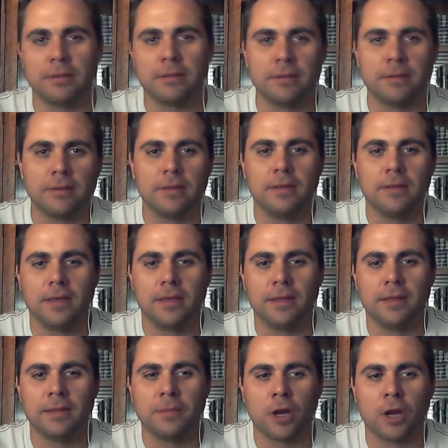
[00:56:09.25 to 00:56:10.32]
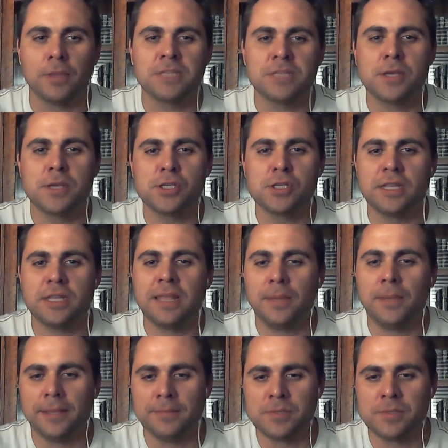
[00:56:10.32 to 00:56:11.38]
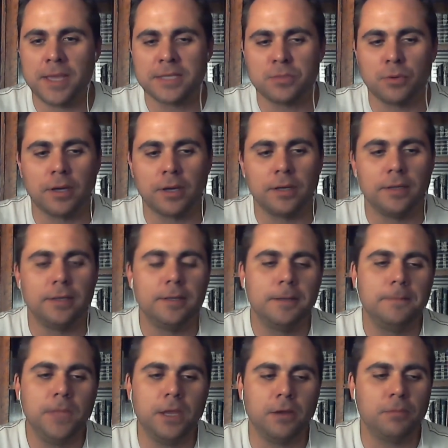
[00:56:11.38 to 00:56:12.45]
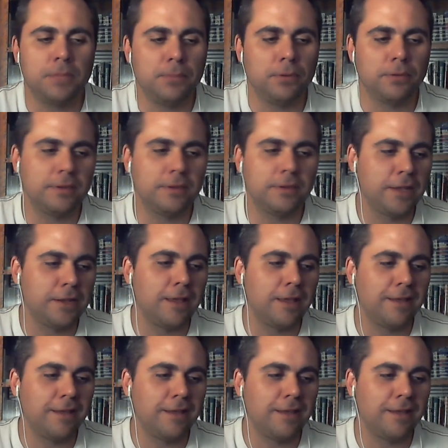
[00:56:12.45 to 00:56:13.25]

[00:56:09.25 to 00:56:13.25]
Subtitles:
in the marketplace, especially in the MLM space, where people can